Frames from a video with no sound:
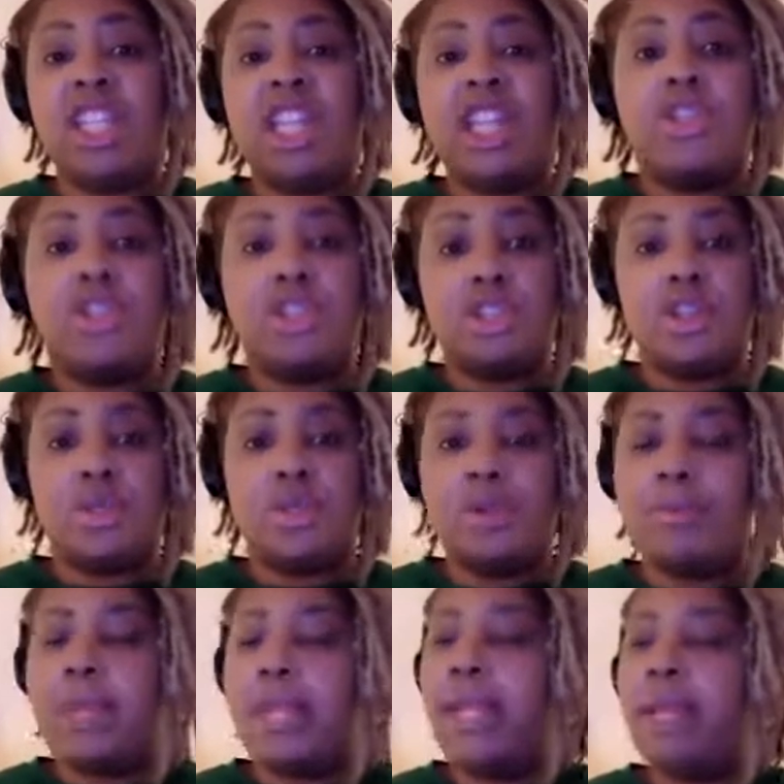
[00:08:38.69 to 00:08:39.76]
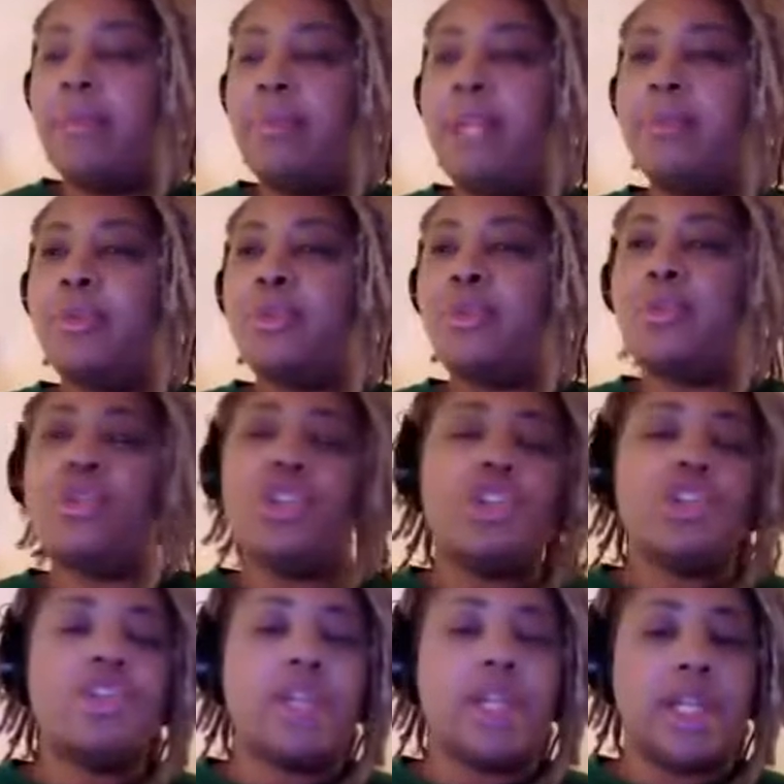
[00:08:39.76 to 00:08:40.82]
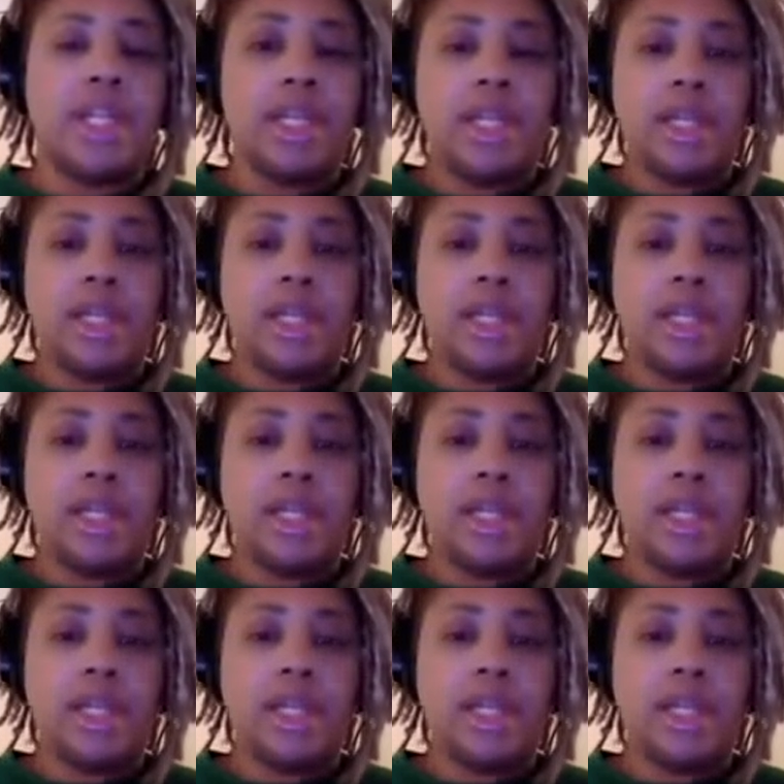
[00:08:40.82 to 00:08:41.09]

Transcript: tend to. We may not be able to cure it,